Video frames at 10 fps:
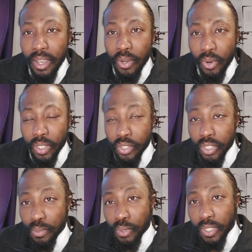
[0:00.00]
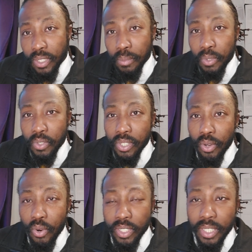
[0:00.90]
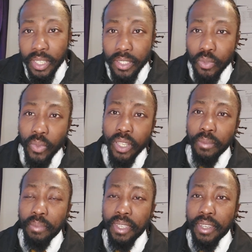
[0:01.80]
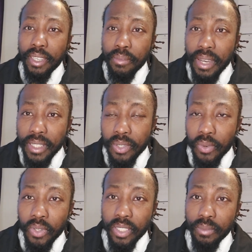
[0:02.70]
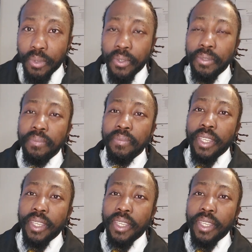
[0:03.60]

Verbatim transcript: according to his principles, according to his will, being led by his Holy Spirit.